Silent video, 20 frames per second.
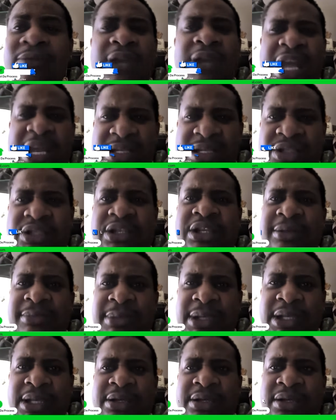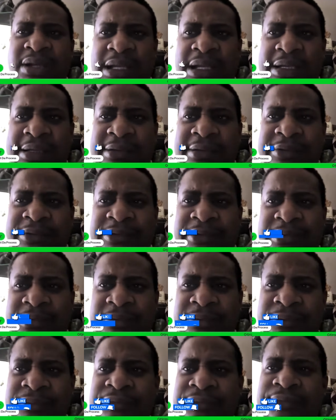That should be enough.
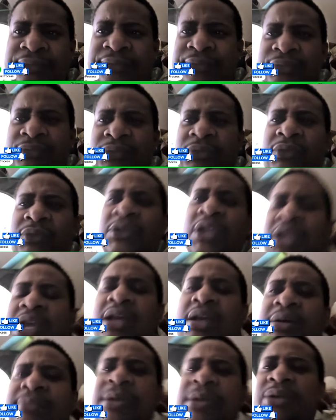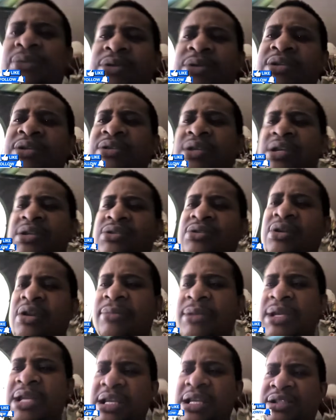Yeah, my Renaissance grandma,
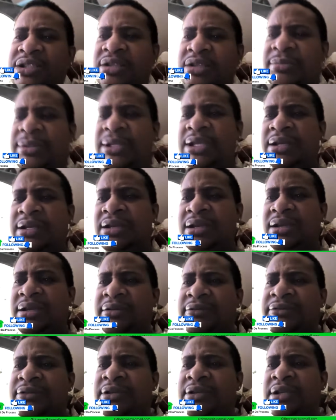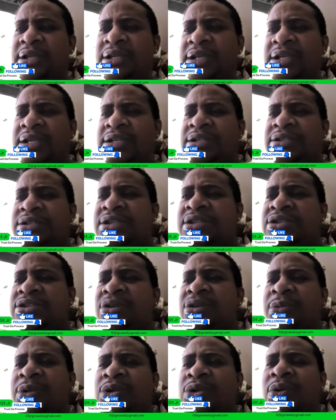that should be enough. Seeds don't
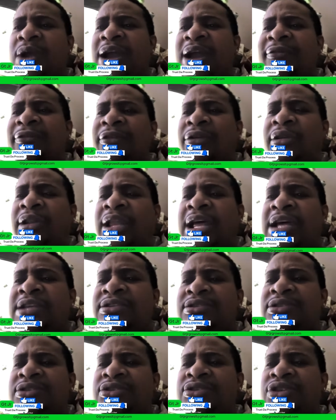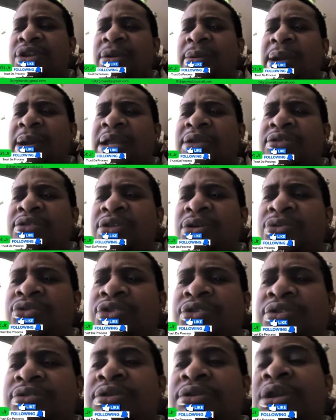require fertilizer to germinate. So
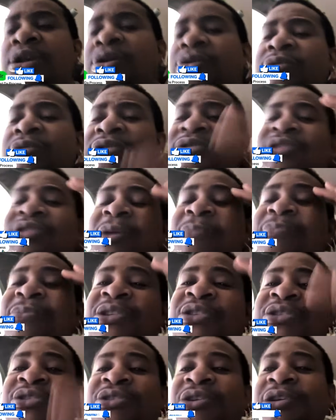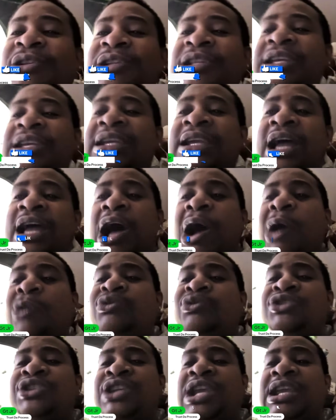true. What's up, Miss Shirley?
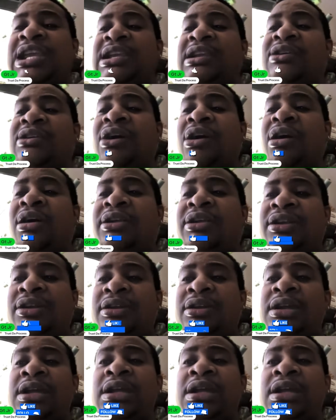OG Gardner.